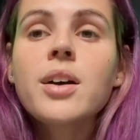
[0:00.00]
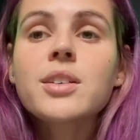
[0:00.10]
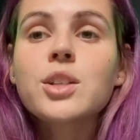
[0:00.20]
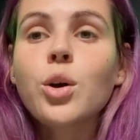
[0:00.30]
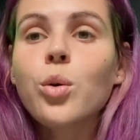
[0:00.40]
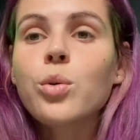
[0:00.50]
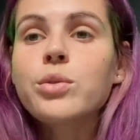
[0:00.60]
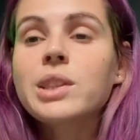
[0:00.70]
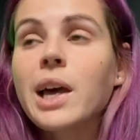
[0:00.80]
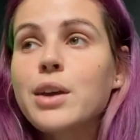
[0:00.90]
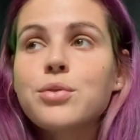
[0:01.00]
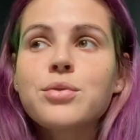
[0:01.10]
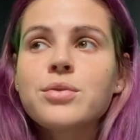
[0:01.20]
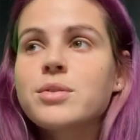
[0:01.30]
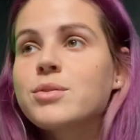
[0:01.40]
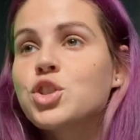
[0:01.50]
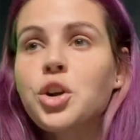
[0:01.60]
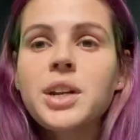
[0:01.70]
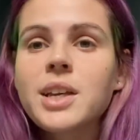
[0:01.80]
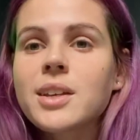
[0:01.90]
you know life
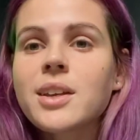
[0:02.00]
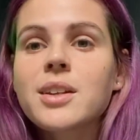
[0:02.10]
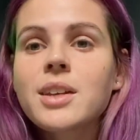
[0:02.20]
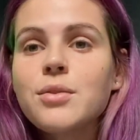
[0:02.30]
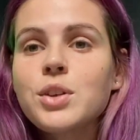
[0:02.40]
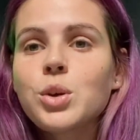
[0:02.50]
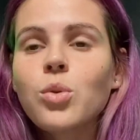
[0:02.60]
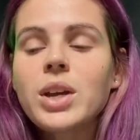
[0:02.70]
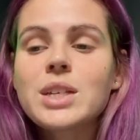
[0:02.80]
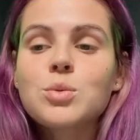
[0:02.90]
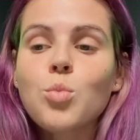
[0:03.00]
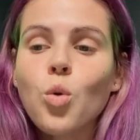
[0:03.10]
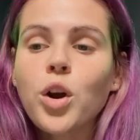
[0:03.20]
journey can give you is more